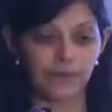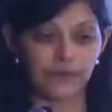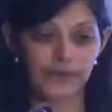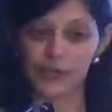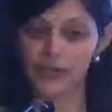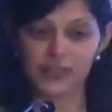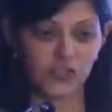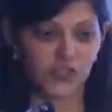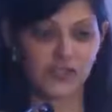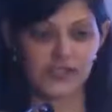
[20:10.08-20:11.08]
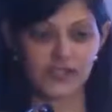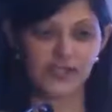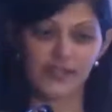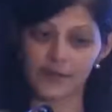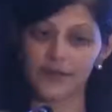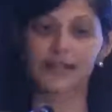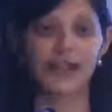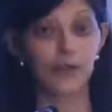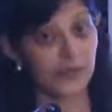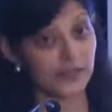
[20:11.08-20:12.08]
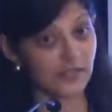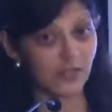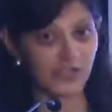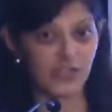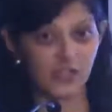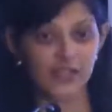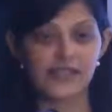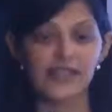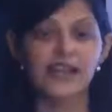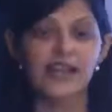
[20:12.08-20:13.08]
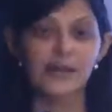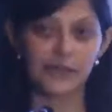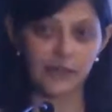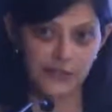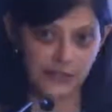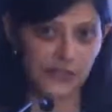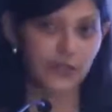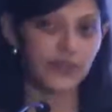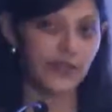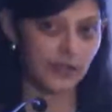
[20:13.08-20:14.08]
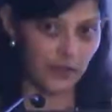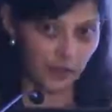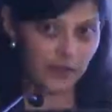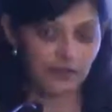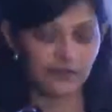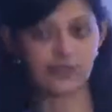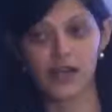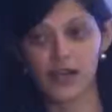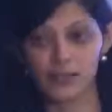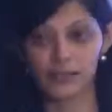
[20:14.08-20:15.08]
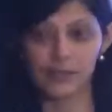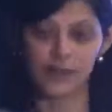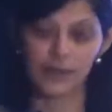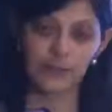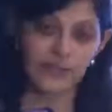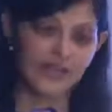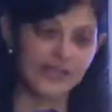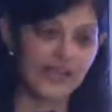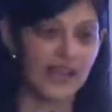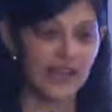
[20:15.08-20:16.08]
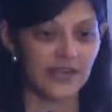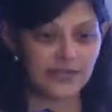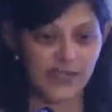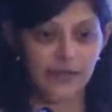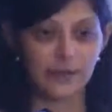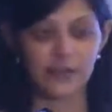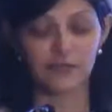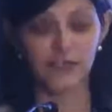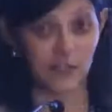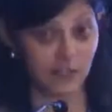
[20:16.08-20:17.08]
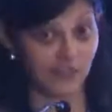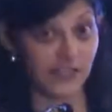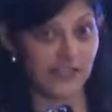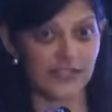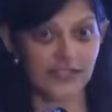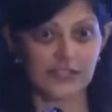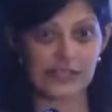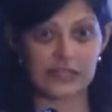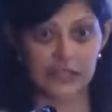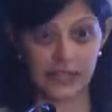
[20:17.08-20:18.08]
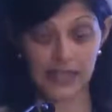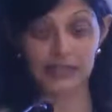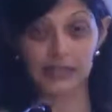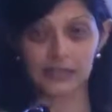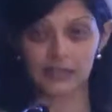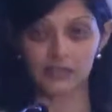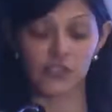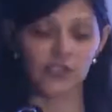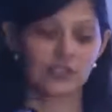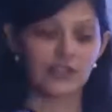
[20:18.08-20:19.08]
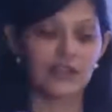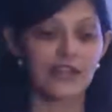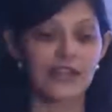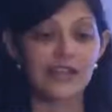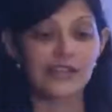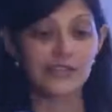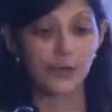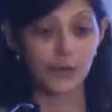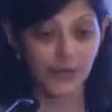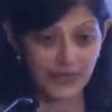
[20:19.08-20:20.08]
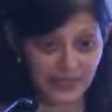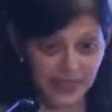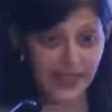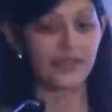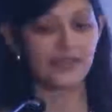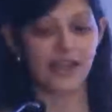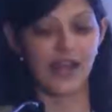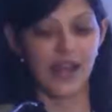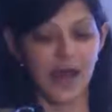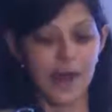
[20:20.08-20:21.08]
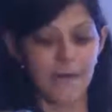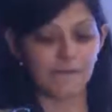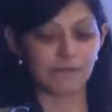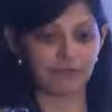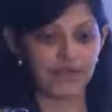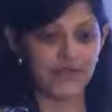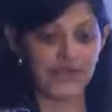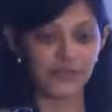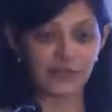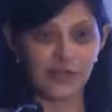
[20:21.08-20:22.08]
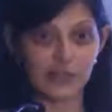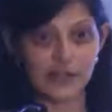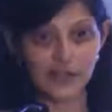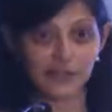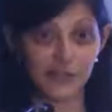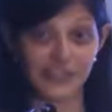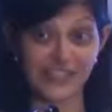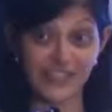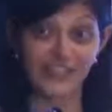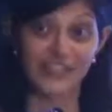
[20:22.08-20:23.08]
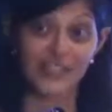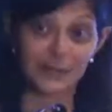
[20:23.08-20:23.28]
So that's just something that I wanted to suggest, because I know that a lot of pharma companies have set up manufacturing facilities in the ASEAN region. So with that, thank you very much for your attention, and